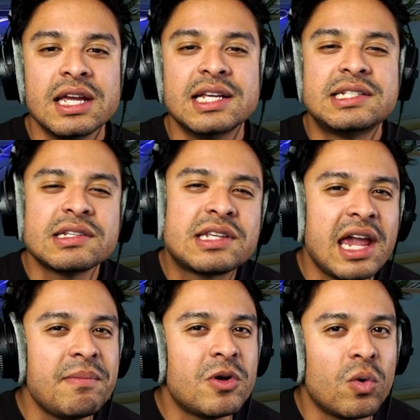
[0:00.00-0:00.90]
Is this
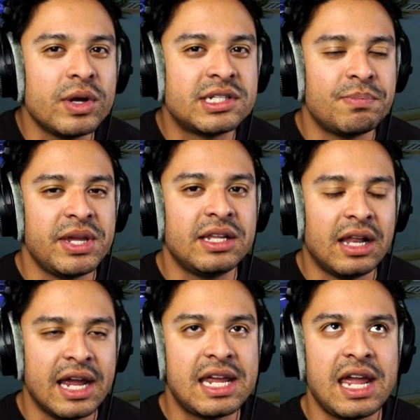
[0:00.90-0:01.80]
game going to be
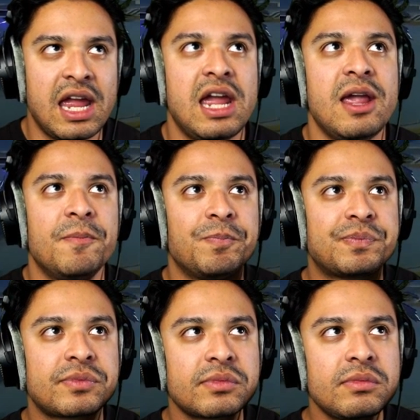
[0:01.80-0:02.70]
like a
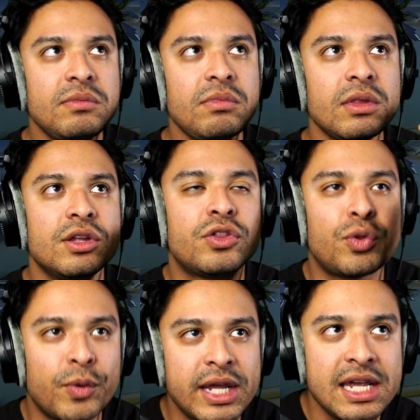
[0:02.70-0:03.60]

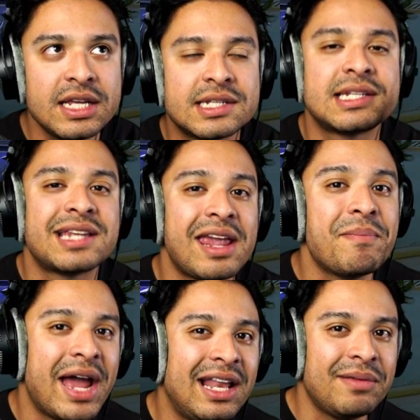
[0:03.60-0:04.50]
3
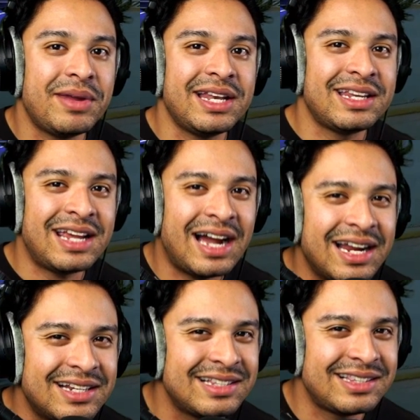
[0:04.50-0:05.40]
same element
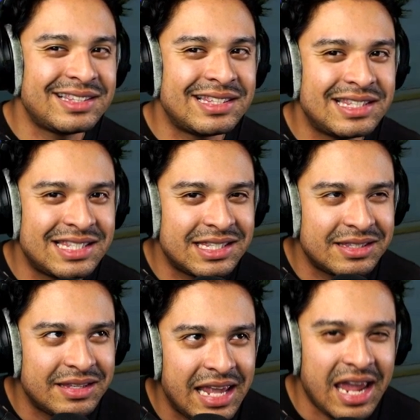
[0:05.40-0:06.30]
kind of
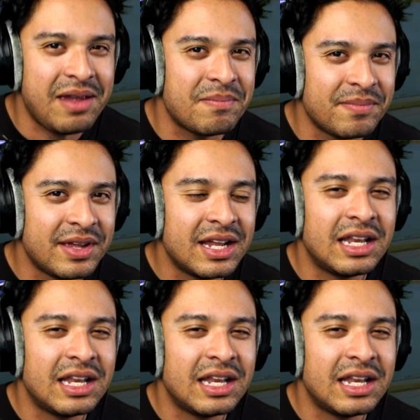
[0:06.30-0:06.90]
game?